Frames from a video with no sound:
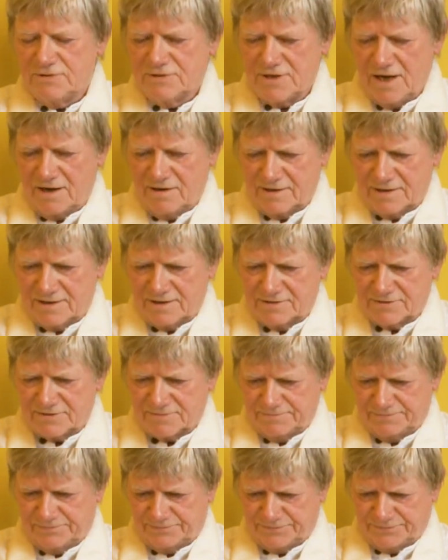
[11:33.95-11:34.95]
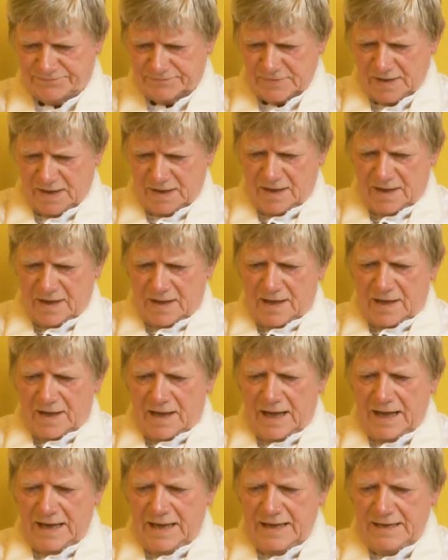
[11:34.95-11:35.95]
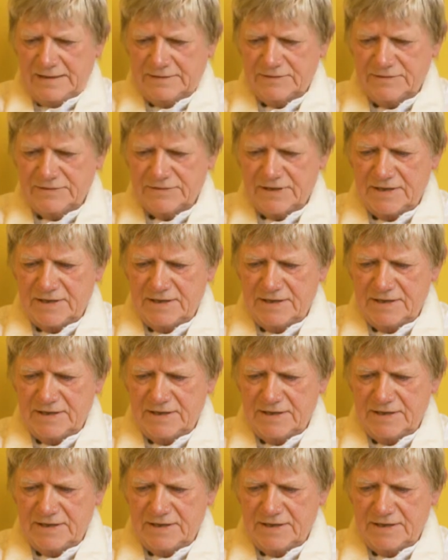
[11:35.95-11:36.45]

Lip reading: died. And